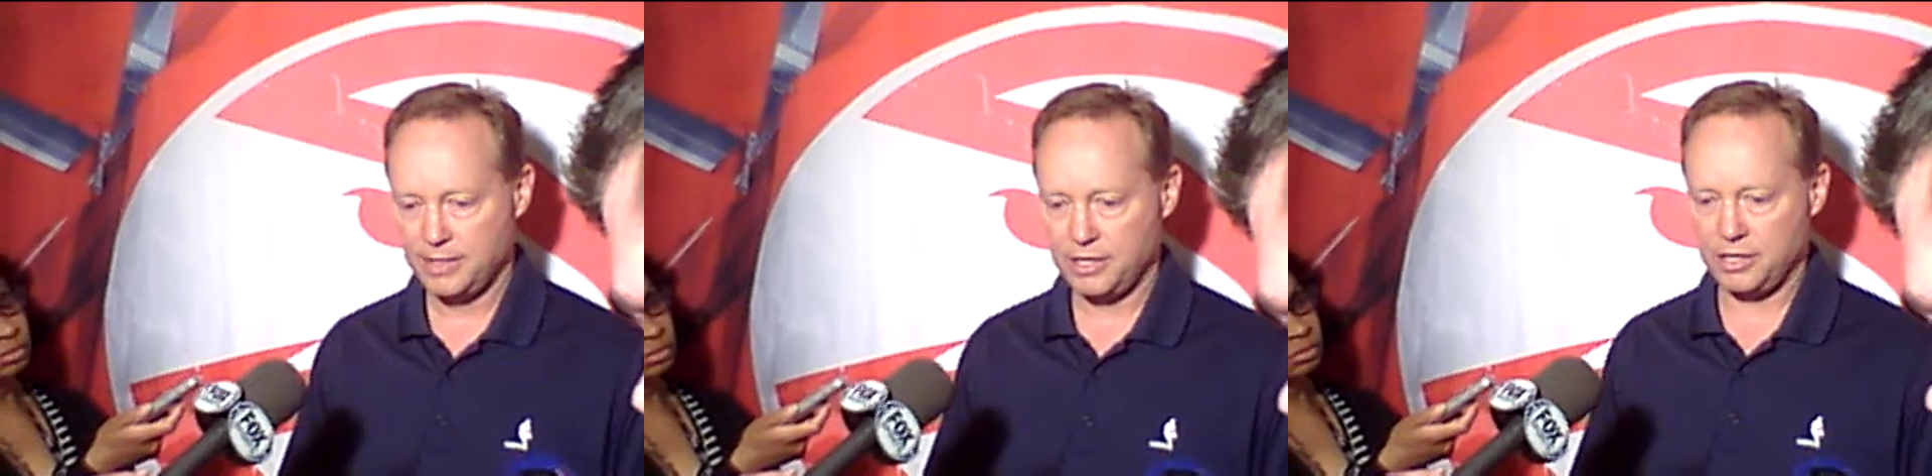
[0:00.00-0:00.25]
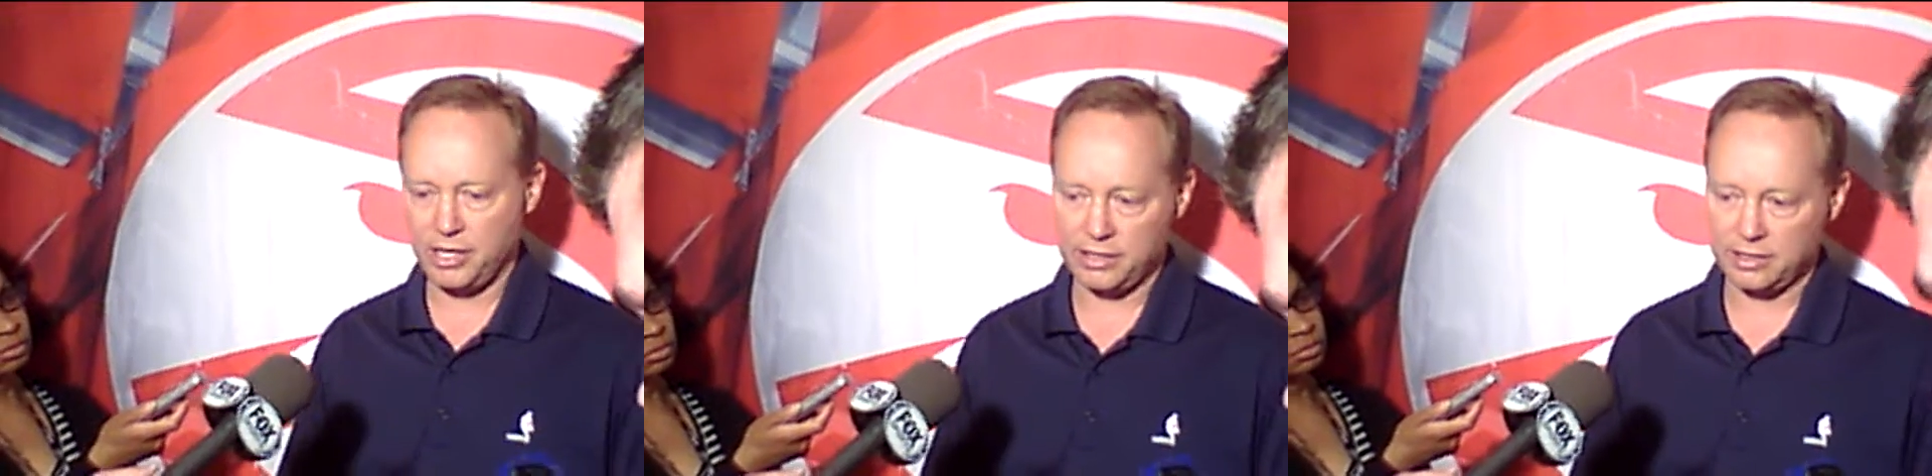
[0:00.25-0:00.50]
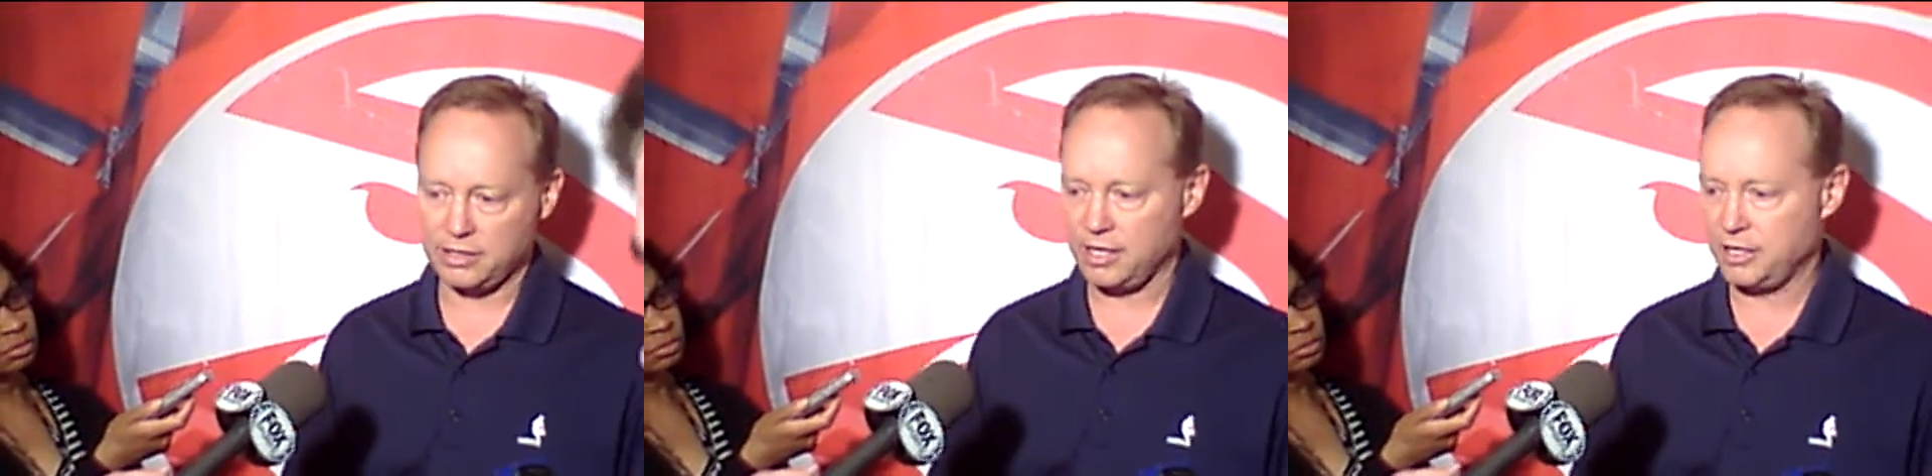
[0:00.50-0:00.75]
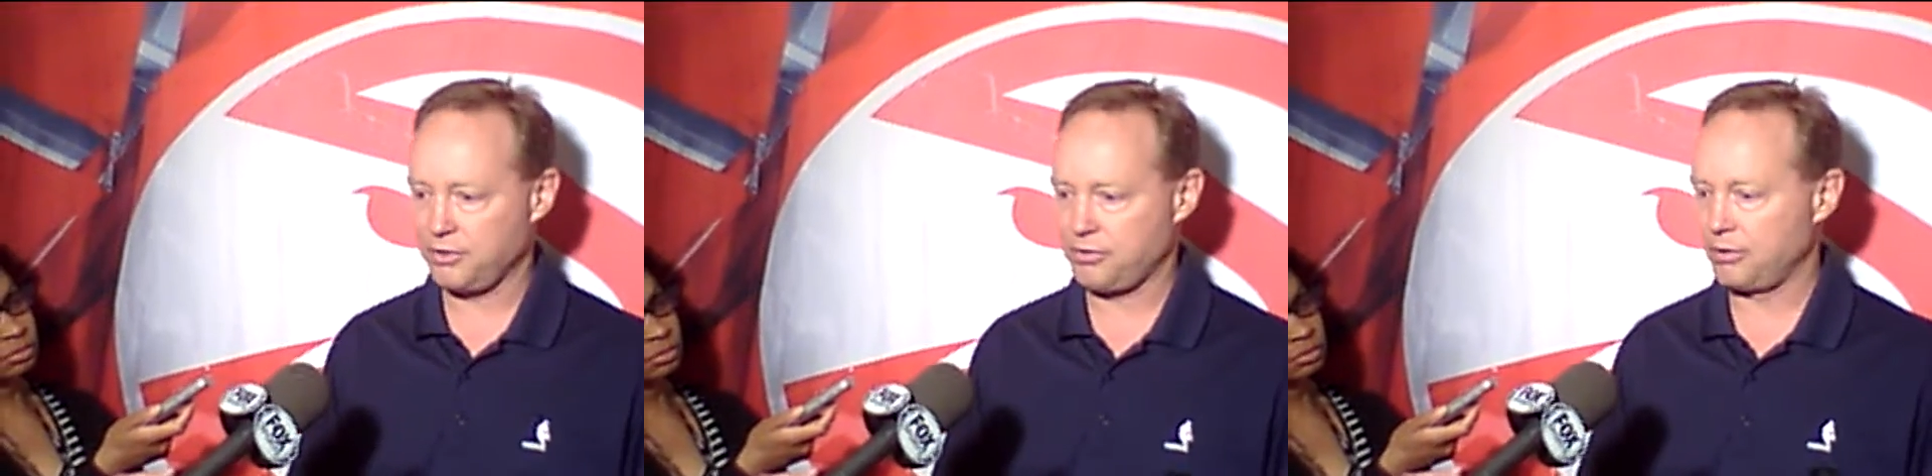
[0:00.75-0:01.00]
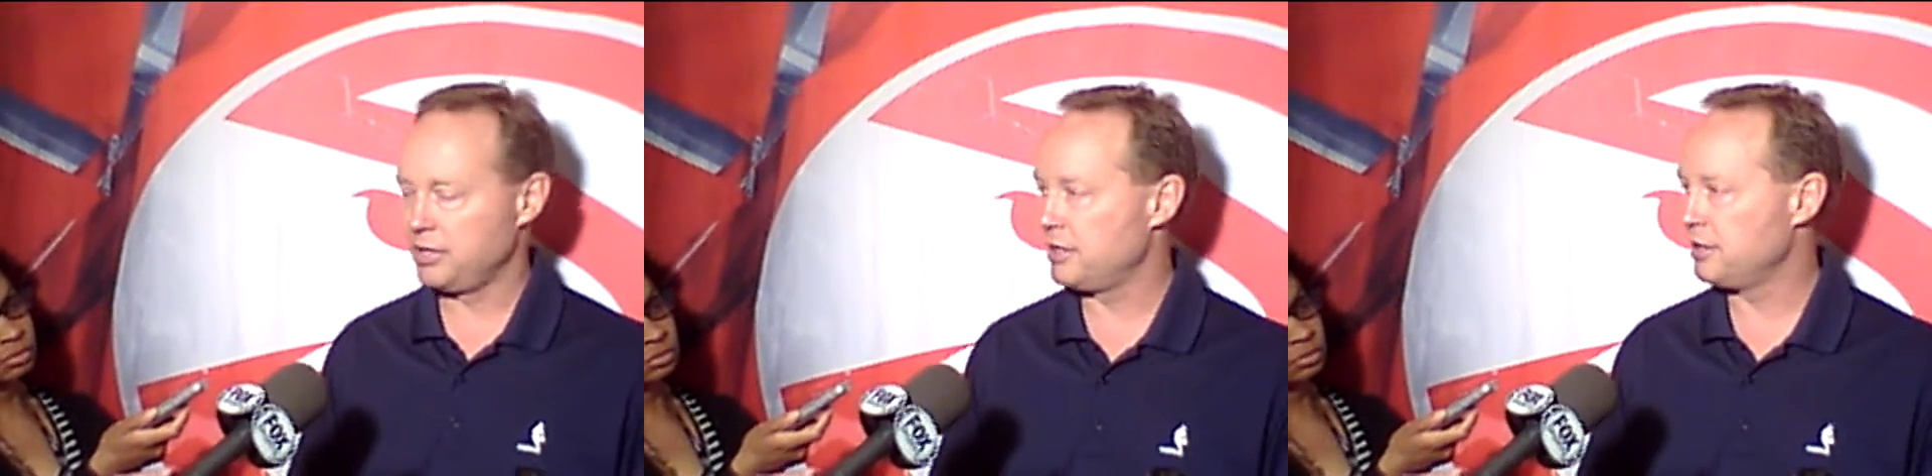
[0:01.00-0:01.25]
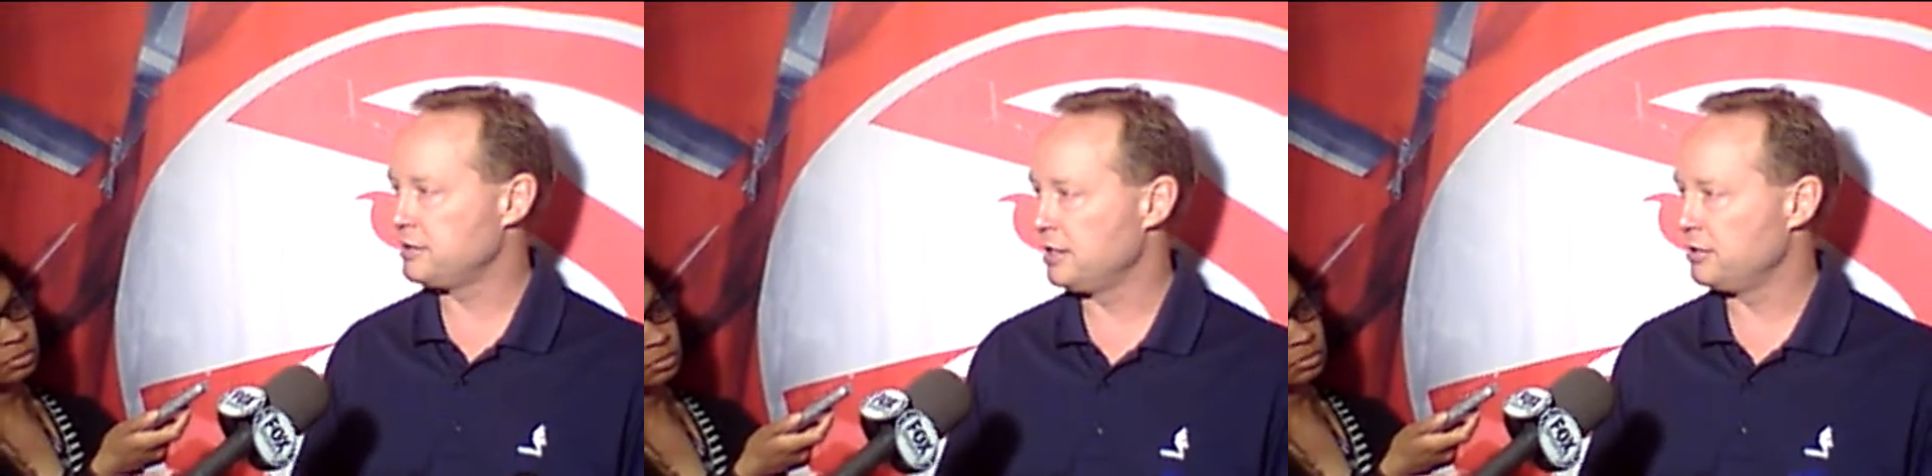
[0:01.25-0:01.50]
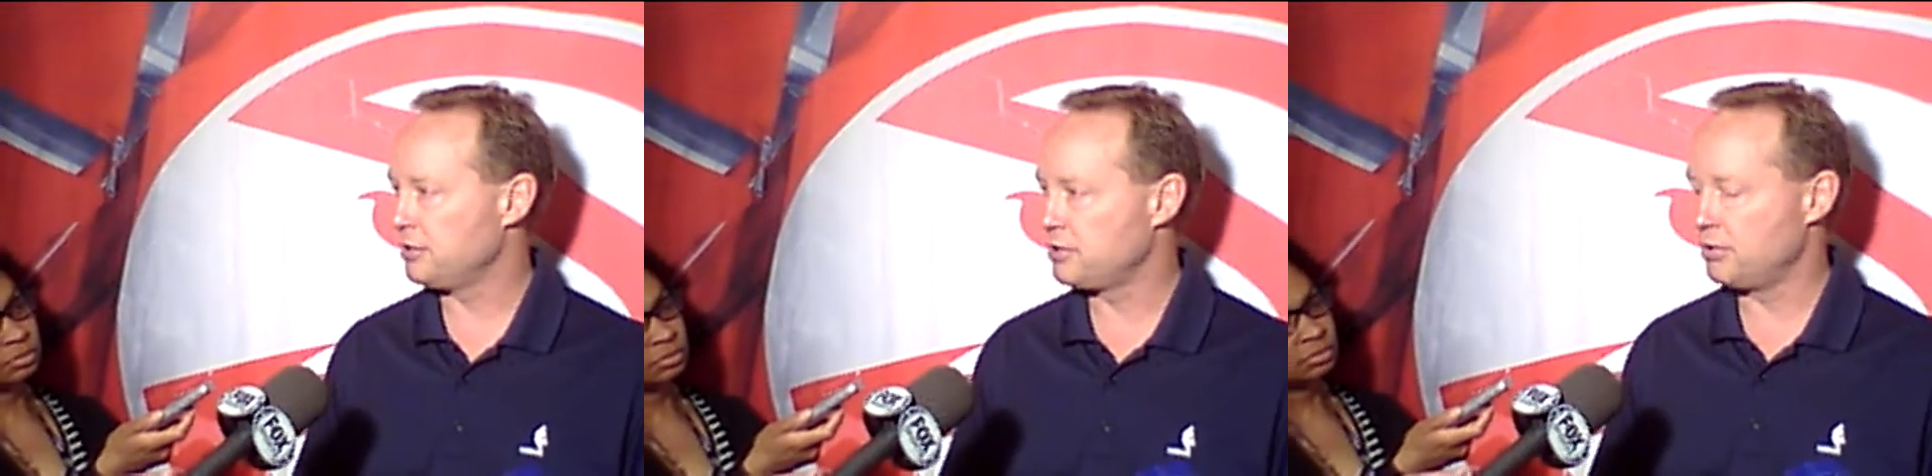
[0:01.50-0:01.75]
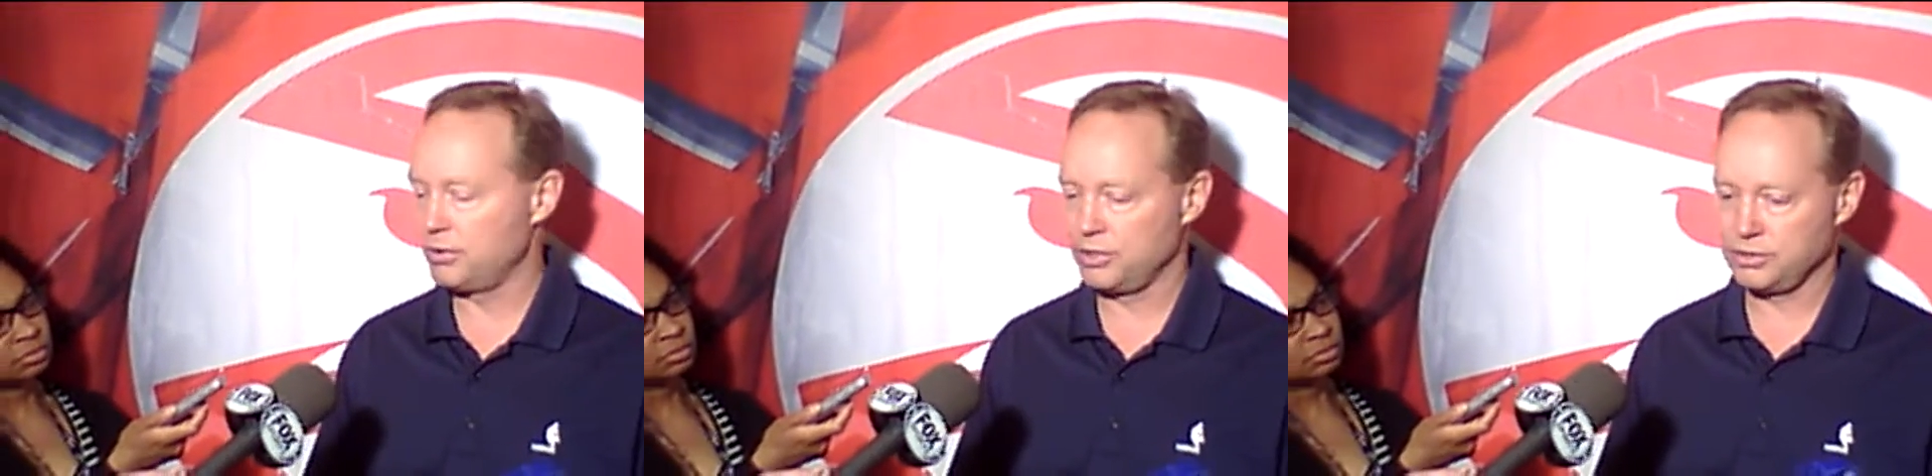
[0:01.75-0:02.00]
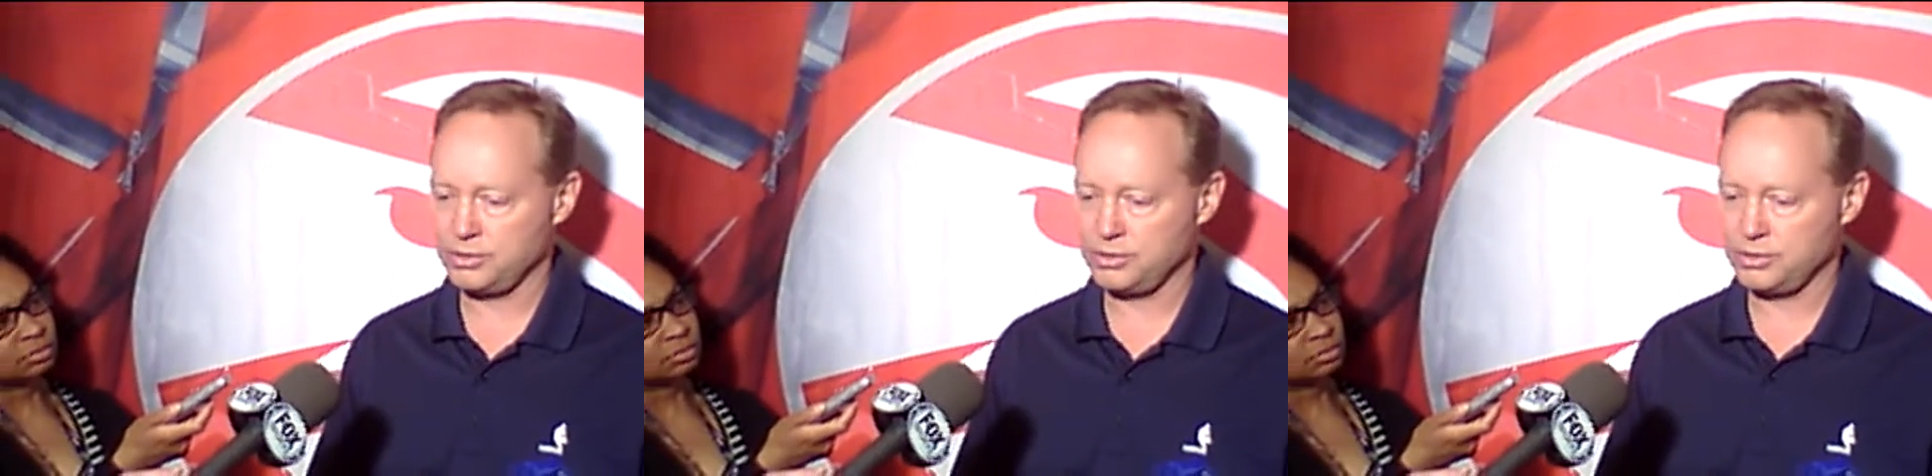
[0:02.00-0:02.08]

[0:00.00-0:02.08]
You know, I think they hit a three there at the end of the quarter,